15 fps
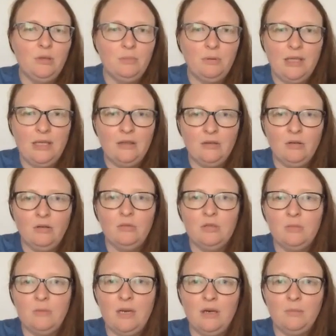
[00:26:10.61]
plant their own
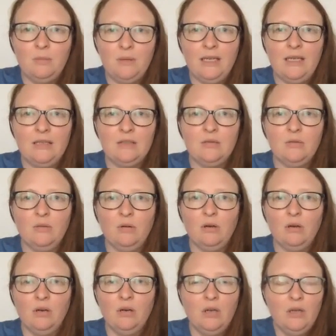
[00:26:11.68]
tomato plant or